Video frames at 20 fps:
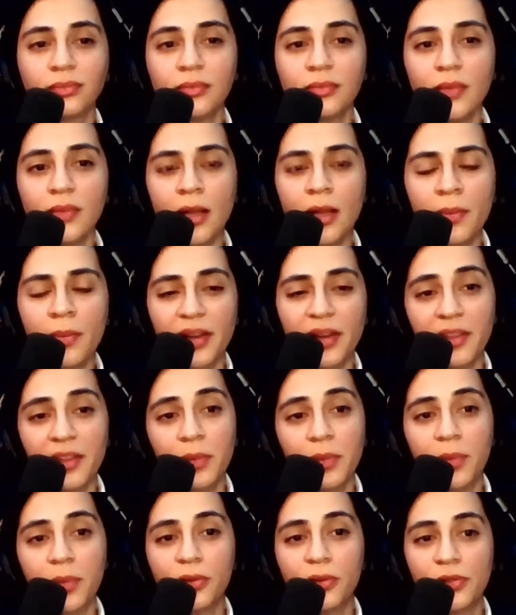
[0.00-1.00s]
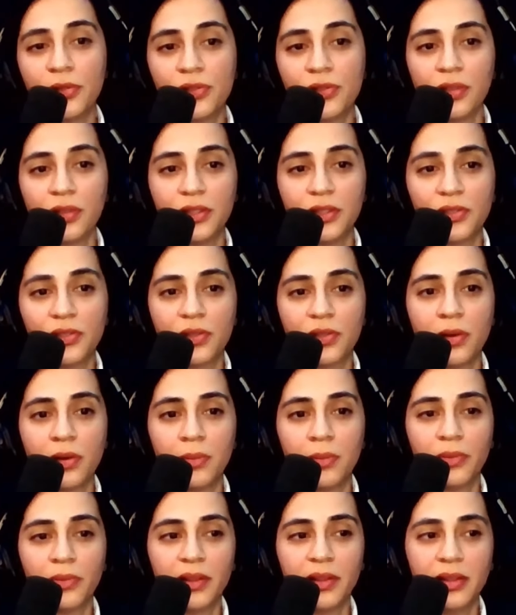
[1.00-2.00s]
But I think people usually just come
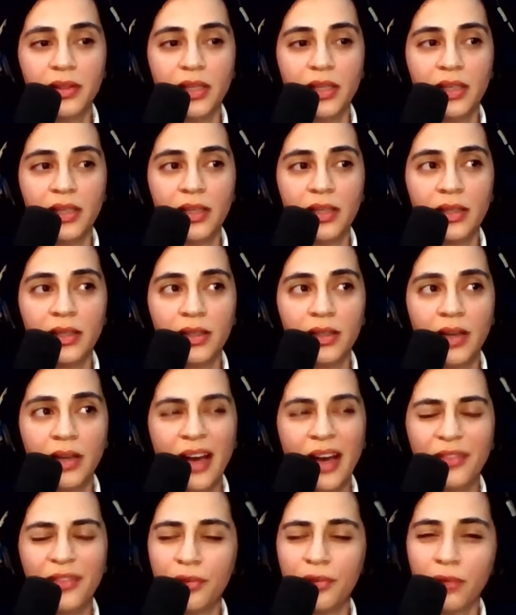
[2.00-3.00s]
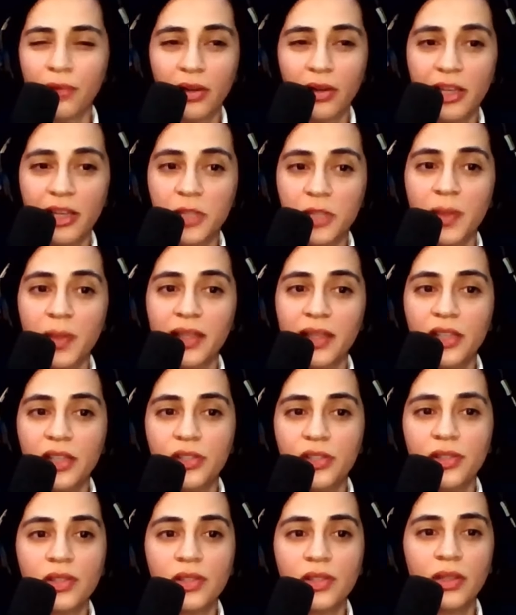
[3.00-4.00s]
with have the wrong
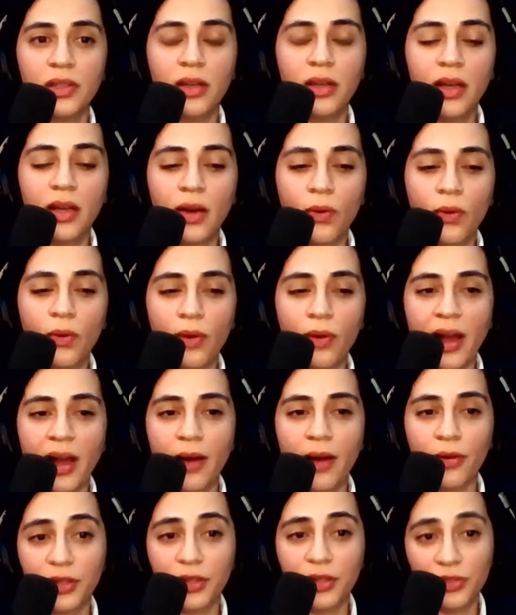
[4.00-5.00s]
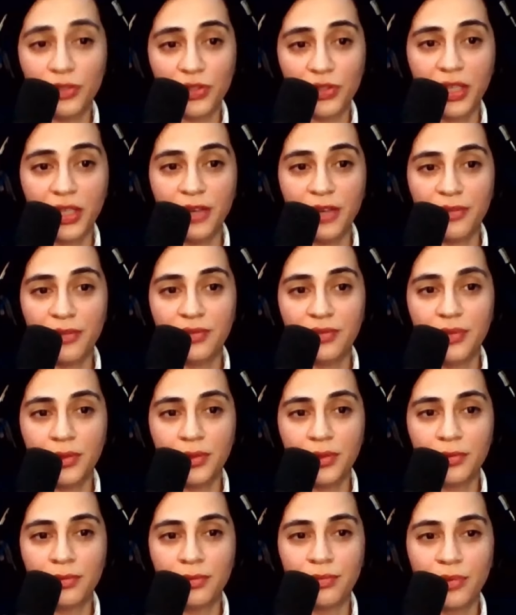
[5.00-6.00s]
expectations, or just give the
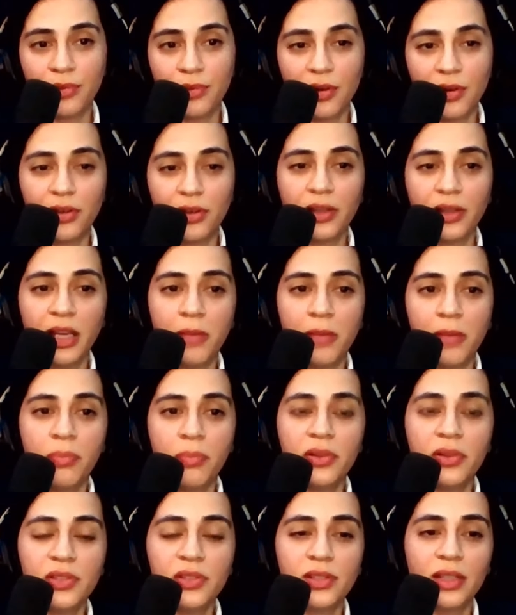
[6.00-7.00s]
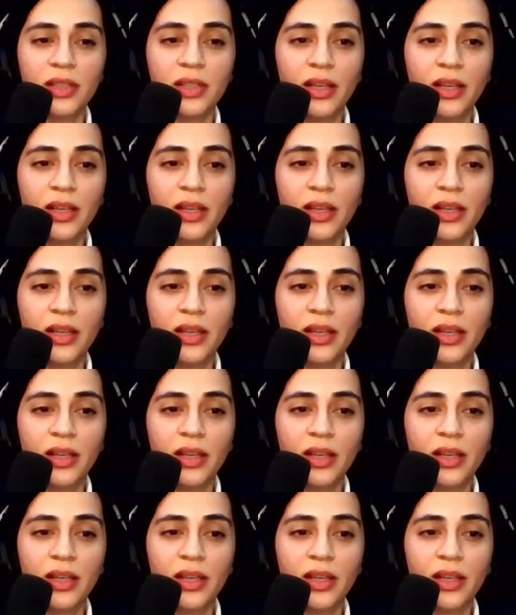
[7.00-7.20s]
wrong inputs.